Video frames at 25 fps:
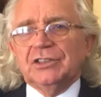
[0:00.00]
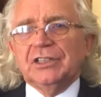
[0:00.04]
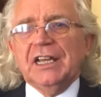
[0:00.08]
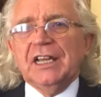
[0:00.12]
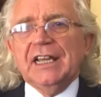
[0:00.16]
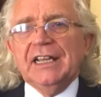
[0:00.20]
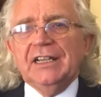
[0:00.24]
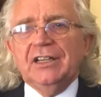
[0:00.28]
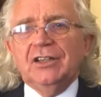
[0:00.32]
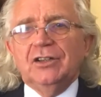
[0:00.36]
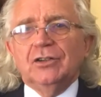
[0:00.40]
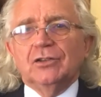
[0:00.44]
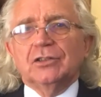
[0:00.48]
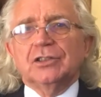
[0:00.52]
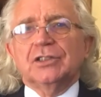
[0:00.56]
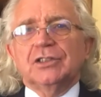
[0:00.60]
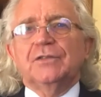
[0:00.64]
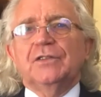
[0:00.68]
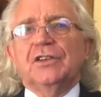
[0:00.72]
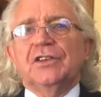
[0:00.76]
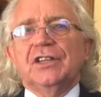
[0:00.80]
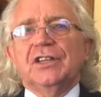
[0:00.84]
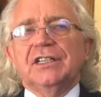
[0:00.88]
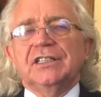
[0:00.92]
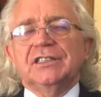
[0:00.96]
and he looks
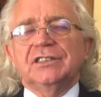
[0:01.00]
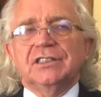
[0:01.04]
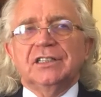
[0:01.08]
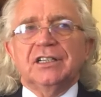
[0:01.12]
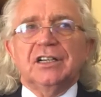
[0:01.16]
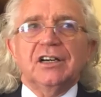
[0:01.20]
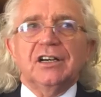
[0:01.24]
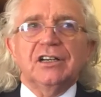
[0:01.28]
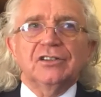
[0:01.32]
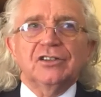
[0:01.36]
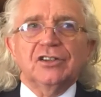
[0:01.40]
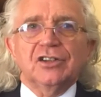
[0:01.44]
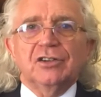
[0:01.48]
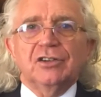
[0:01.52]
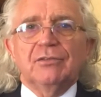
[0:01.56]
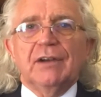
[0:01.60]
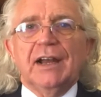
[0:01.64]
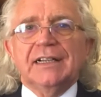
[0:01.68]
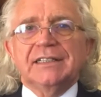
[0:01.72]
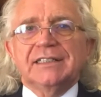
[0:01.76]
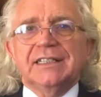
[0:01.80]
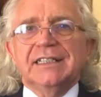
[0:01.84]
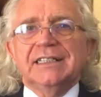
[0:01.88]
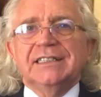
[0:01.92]
for things that aren't correct.